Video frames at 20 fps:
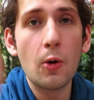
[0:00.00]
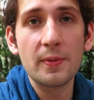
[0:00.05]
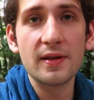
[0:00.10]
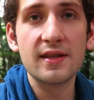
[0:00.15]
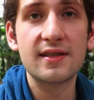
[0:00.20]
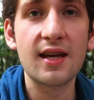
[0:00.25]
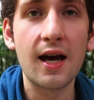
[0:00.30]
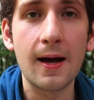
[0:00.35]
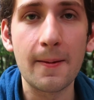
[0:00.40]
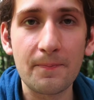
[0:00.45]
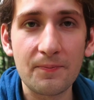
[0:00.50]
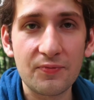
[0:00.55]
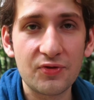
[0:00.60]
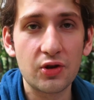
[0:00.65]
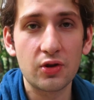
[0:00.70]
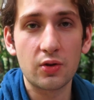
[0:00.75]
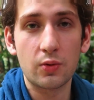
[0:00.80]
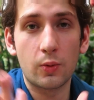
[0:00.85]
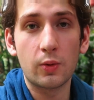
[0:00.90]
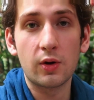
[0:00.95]
opens up
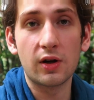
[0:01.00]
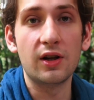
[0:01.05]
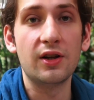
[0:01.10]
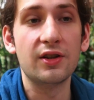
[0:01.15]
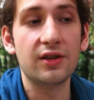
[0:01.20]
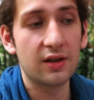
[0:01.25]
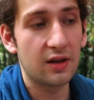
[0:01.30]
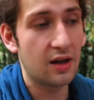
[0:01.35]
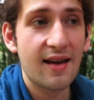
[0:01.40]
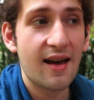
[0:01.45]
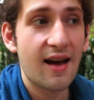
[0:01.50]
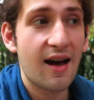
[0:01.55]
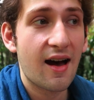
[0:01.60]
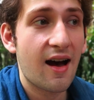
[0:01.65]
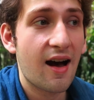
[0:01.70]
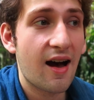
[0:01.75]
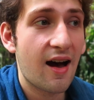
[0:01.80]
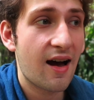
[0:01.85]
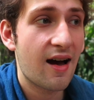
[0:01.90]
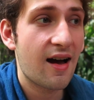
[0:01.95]
to the world.
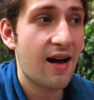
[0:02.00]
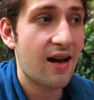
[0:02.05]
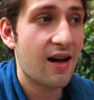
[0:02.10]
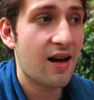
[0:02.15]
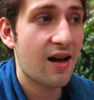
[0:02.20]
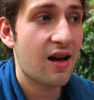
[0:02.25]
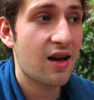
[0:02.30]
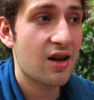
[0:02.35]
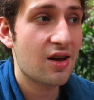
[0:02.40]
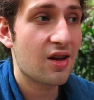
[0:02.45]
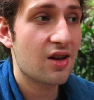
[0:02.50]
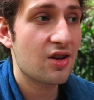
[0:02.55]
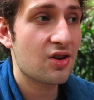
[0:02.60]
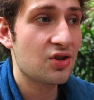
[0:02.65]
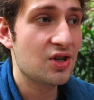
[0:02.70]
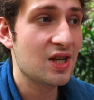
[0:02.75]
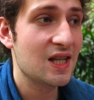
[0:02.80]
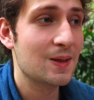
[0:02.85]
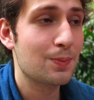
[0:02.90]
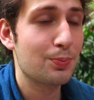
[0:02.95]

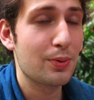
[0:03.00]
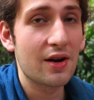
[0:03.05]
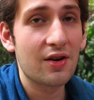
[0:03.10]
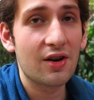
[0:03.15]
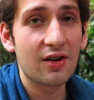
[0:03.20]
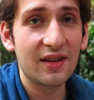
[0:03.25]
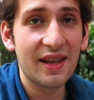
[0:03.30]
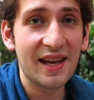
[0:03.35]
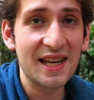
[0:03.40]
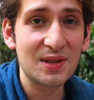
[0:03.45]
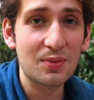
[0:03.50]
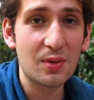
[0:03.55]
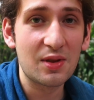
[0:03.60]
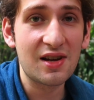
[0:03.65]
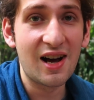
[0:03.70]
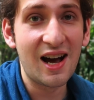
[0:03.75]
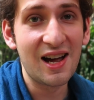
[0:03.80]
She spread her legs with